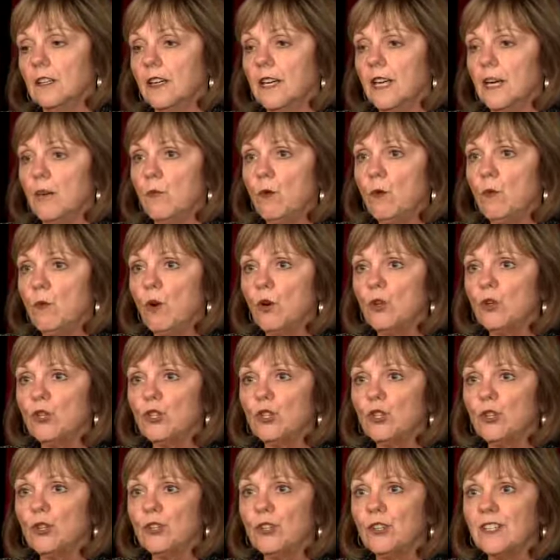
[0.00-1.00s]
And we weren't
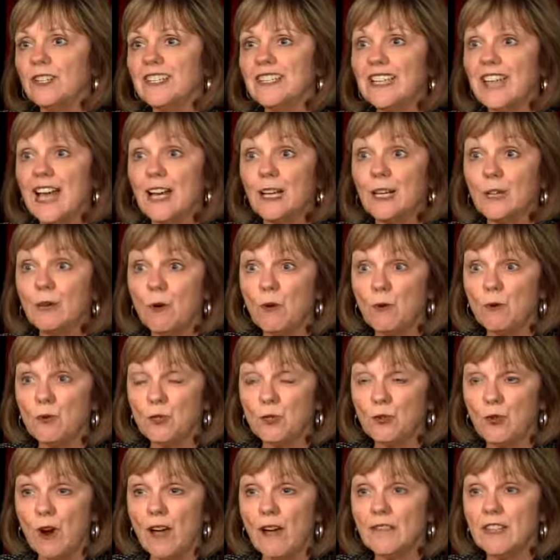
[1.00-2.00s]
sure exactly what was
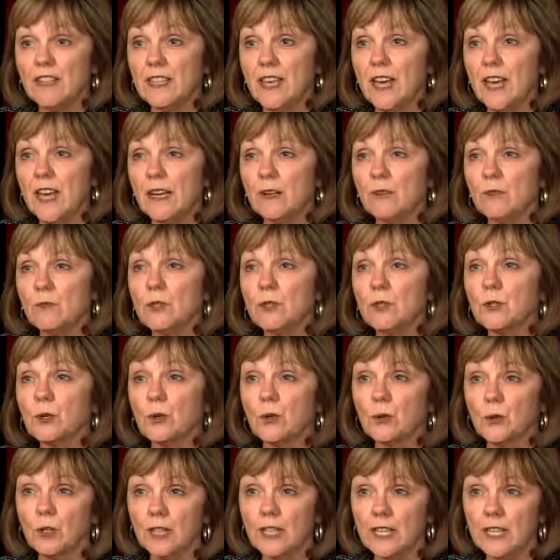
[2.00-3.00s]
driving that. It was
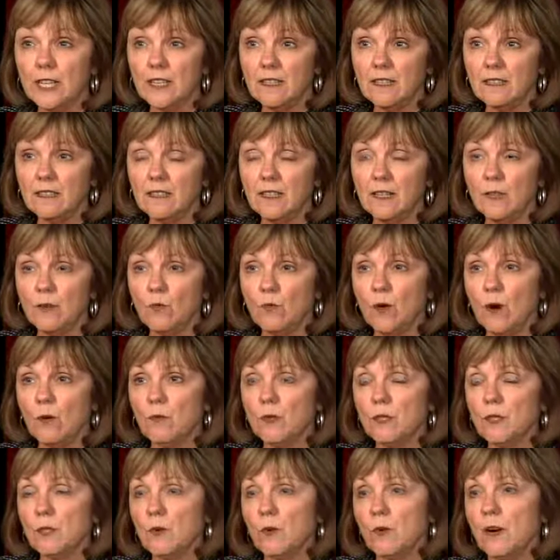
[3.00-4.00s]
early in what
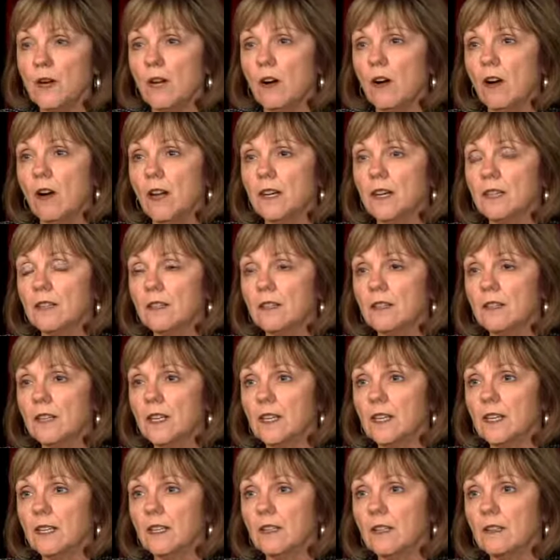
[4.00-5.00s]
was going on
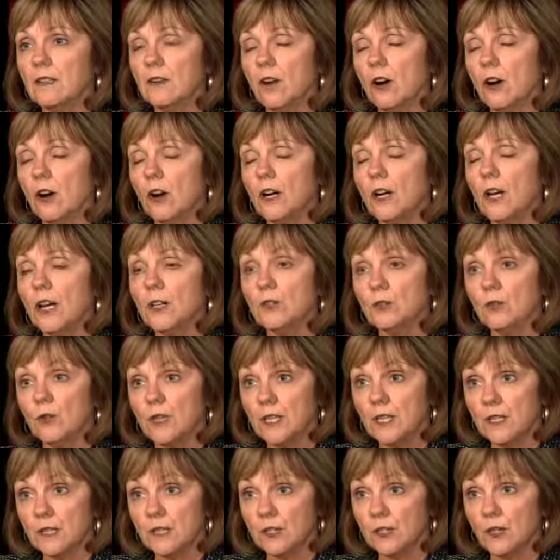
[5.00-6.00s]
in our
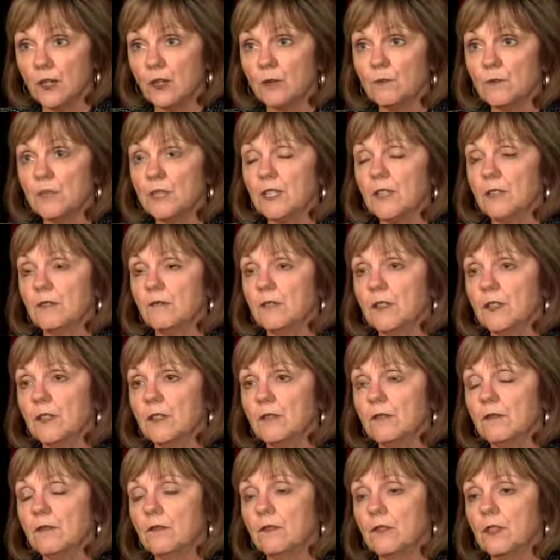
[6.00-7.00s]
country in terms of
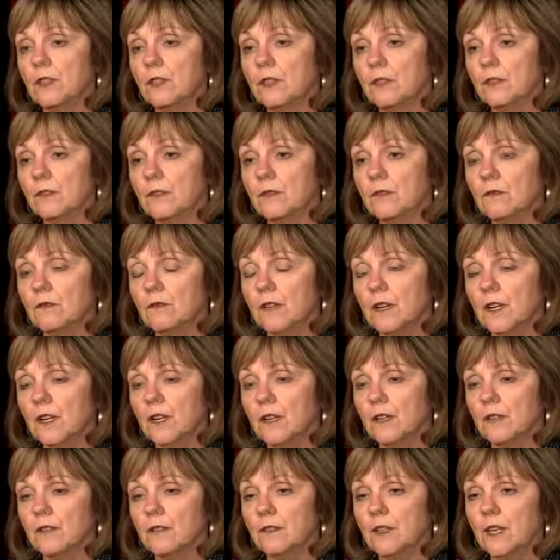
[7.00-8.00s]
the
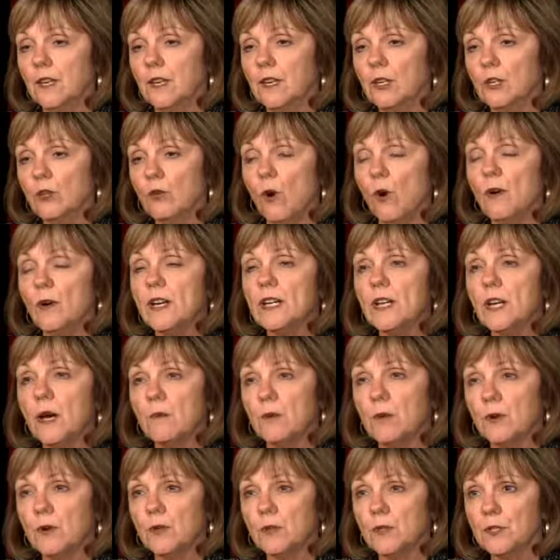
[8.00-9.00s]
growing
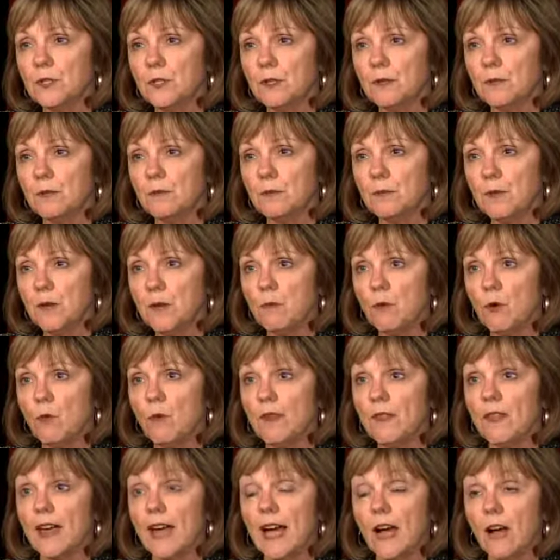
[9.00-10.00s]
numbers of people
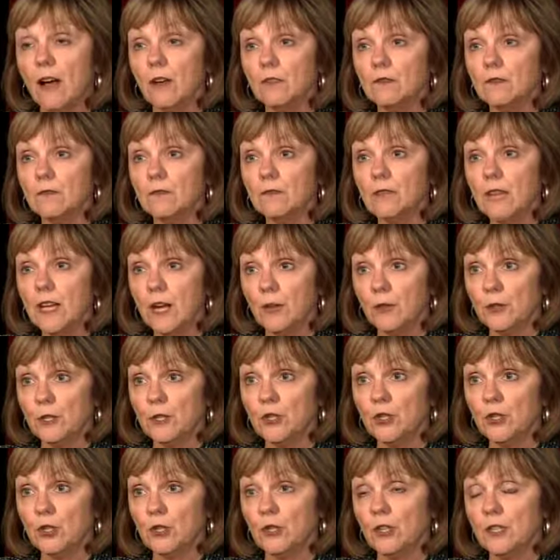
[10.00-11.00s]
without health
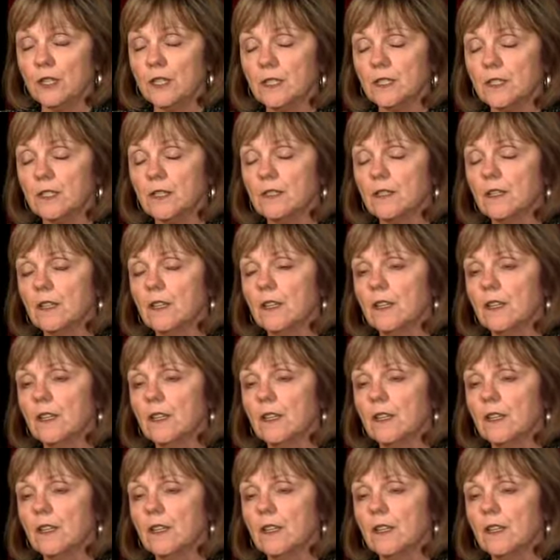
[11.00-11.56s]
insurance.